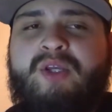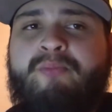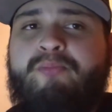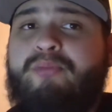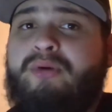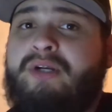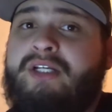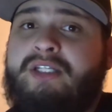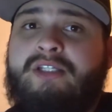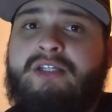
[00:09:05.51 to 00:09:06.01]
In
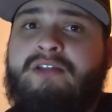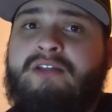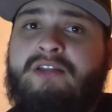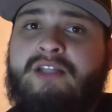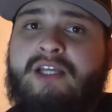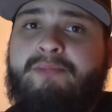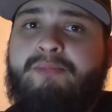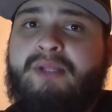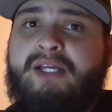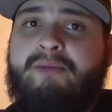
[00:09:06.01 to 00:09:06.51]
preseason,
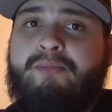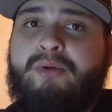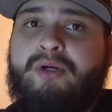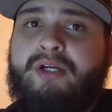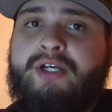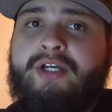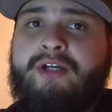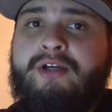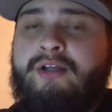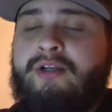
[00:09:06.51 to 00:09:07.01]
they played
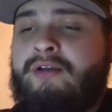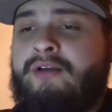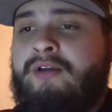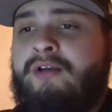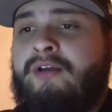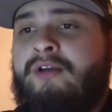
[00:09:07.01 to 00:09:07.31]
pretty good.